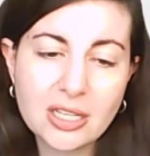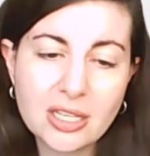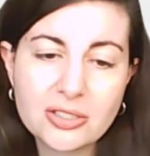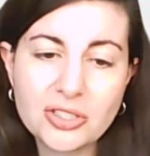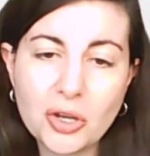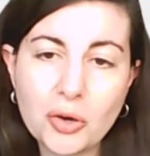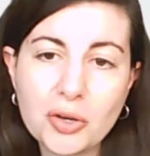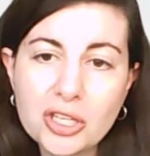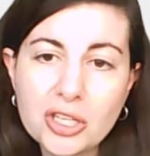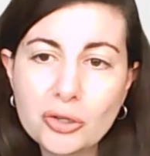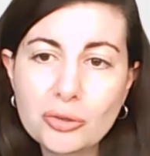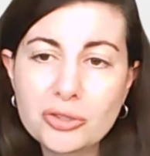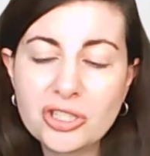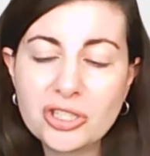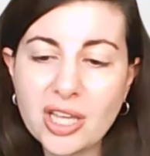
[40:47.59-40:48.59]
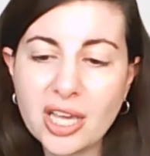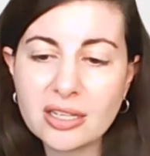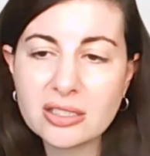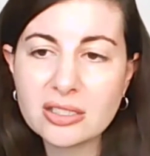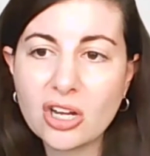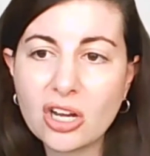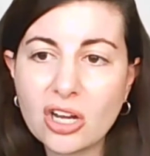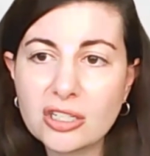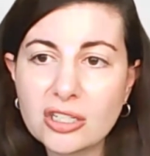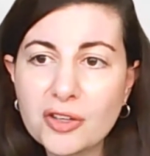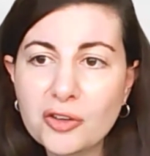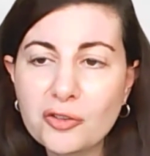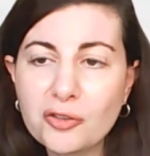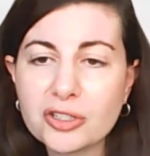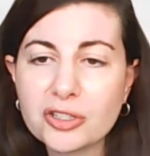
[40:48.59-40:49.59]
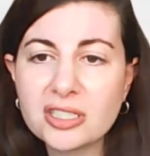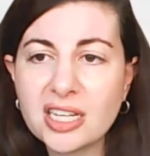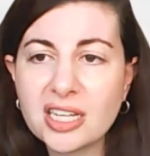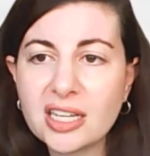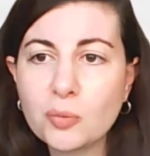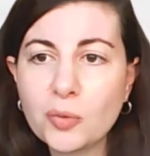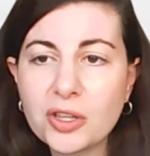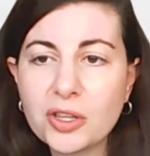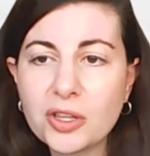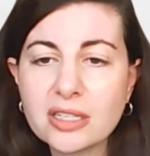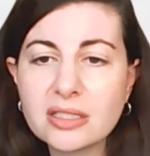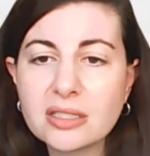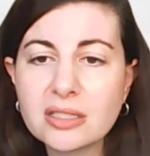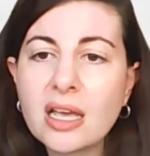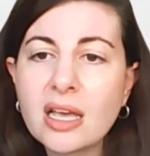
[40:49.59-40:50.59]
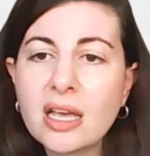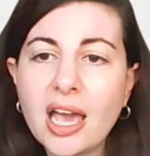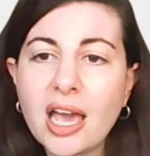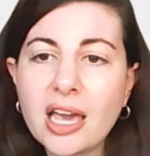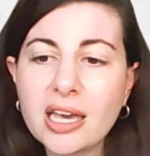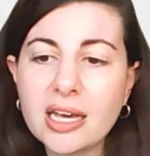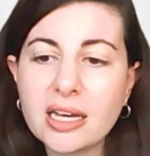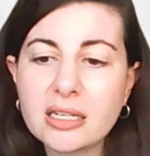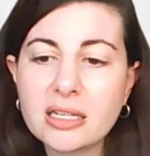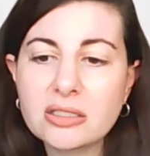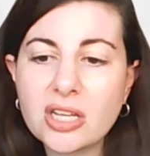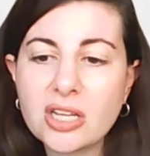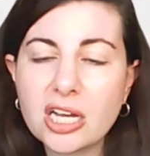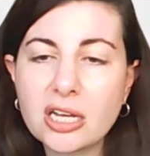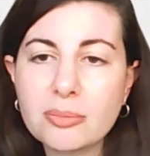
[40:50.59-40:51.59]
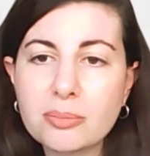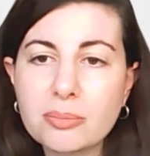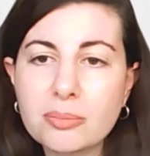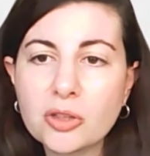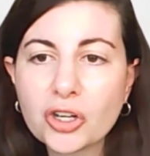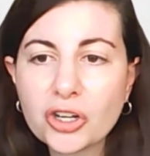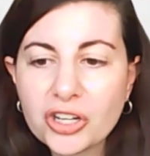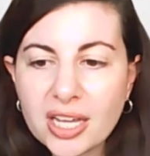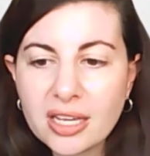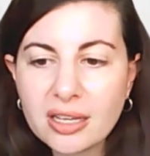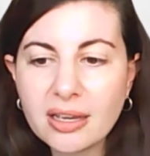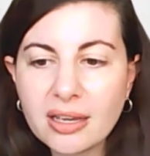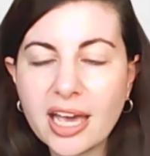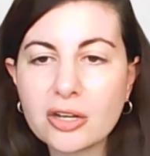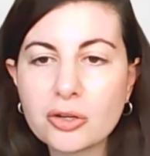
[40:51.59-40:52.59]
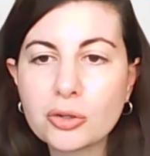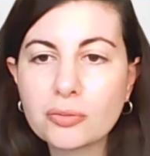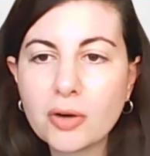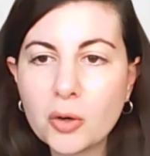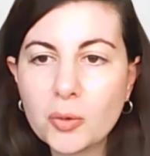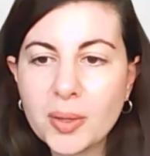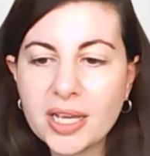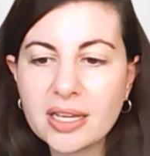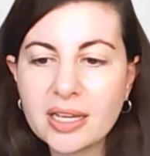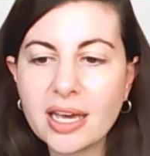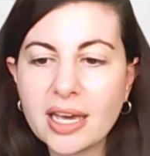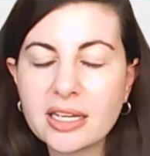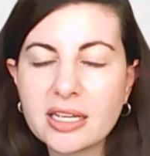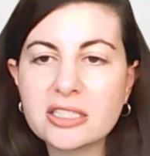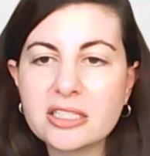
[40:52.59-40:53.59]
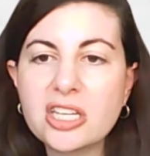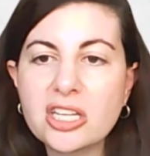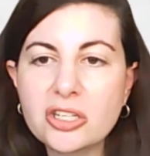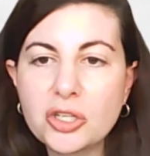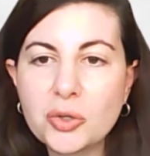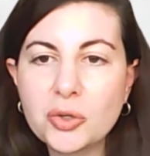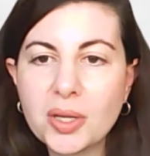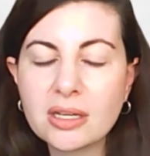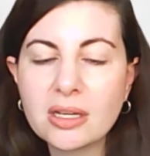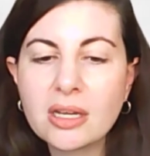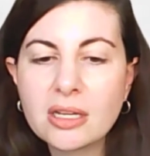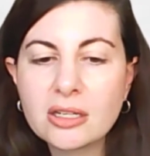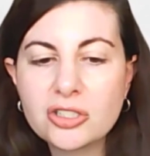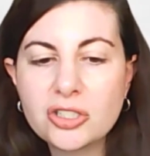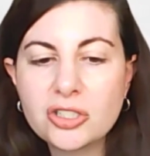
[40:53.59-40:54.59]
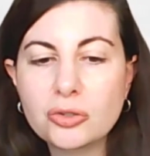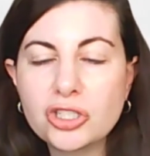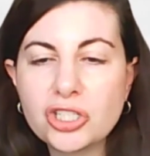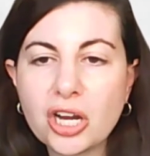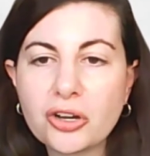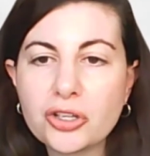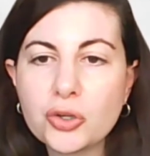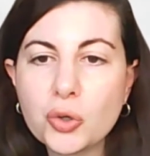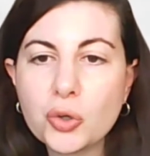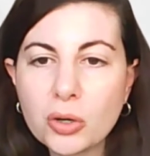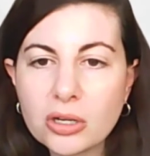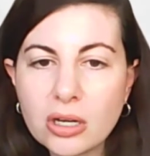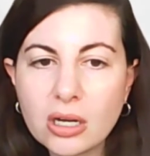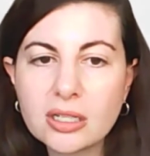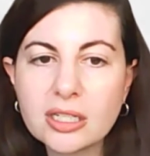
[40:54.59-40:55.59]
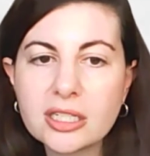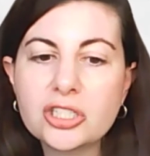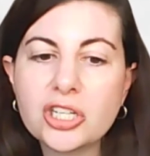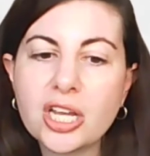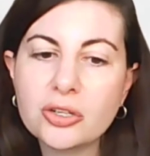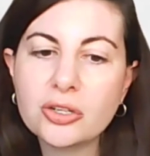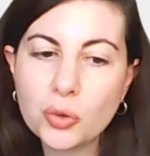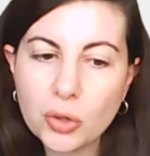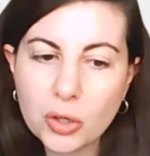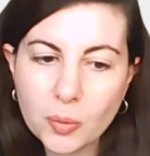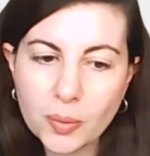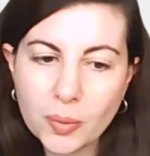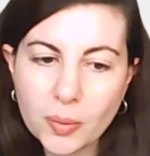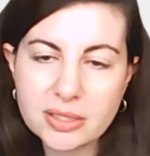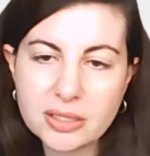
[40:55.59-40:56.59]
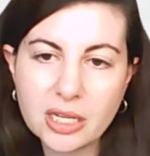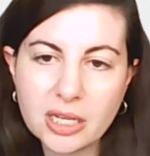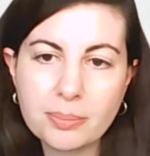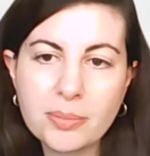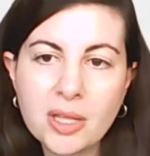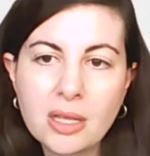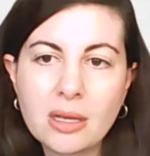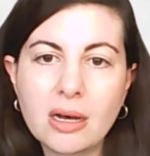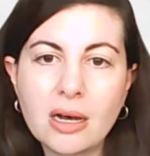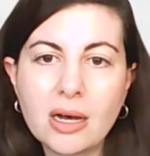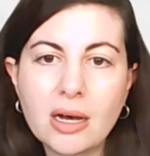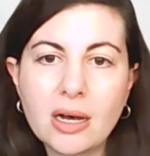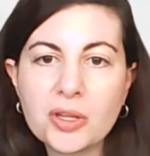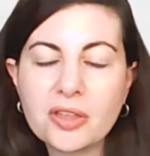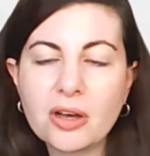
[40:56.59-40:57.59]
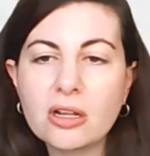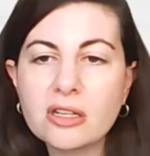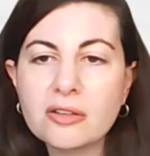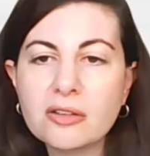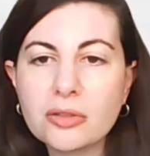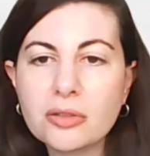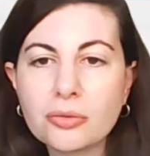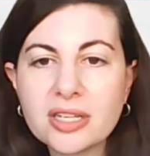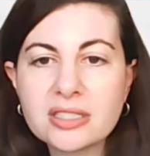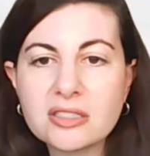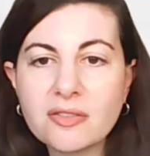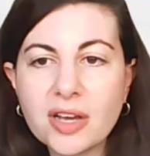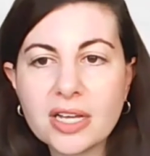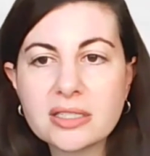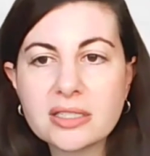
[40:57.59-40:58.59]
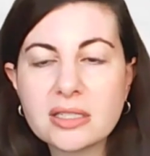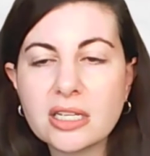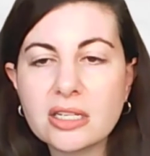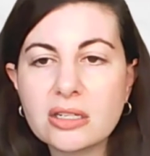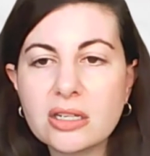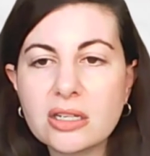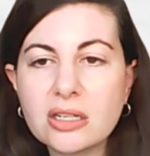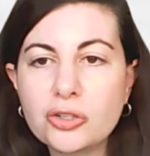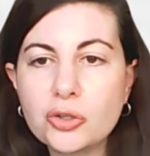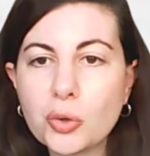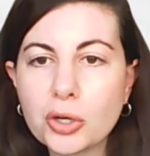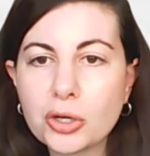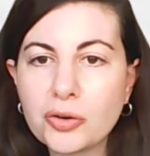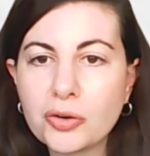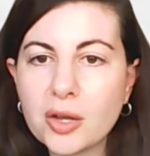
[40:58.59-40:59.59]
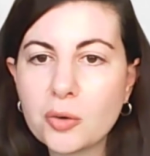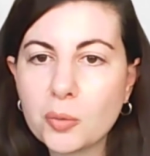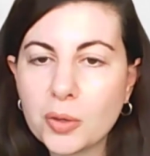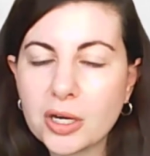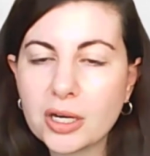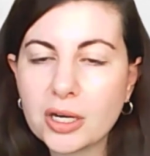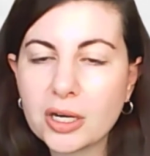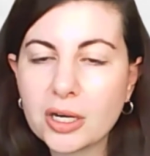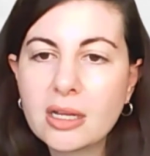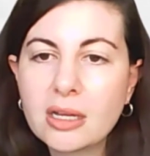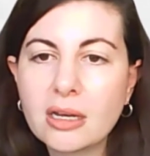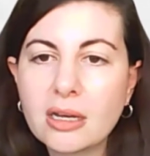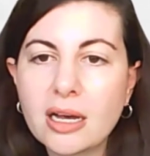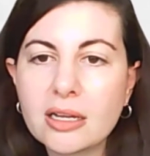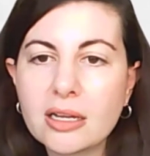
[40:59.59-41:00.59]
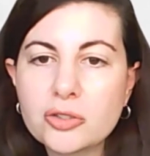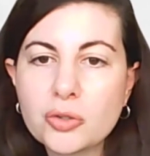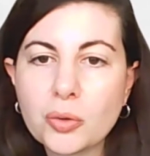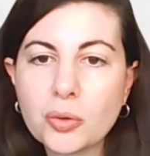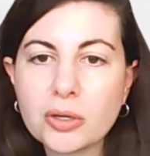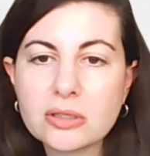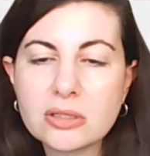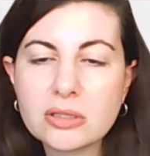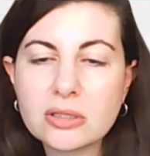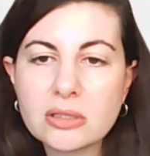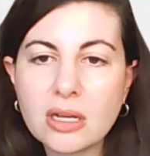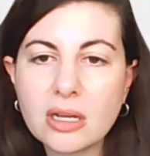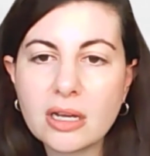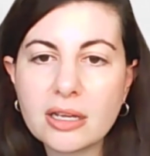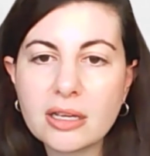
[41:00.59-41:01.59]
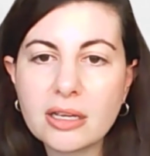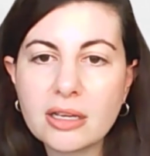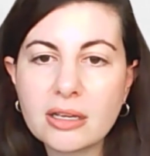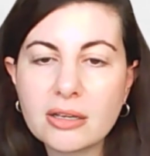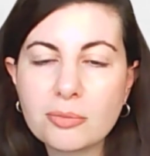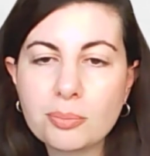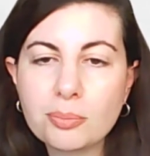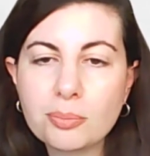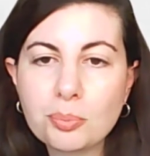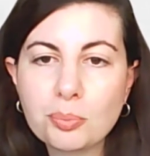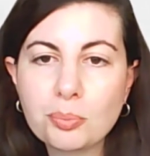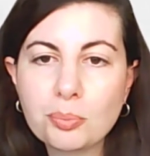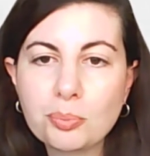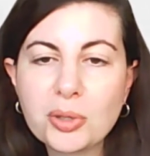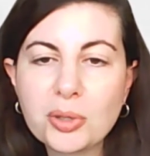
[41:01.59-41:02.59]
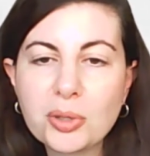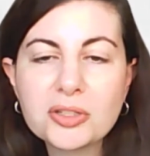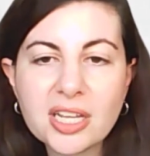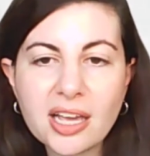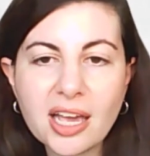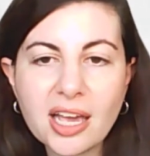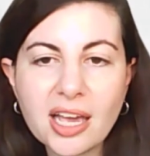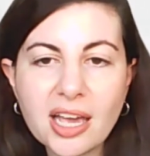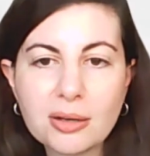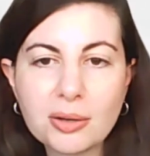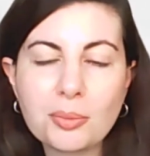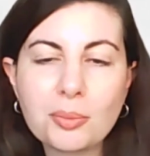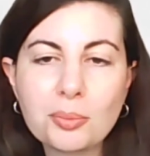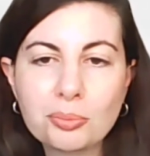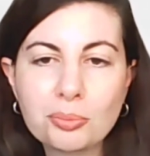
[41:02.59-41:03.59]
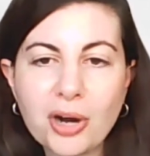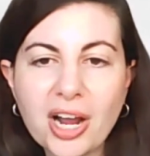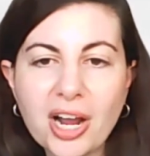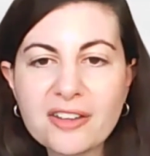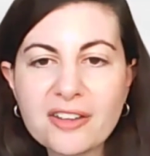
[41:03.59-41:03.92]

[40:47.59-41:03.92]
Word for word: So a huge thanks to all of you for sticking with us and um, learning and growing and continuing to share your knowledge and your wisdom uh, with all of the rest of us in, in your great work uh, towards uh, building a bright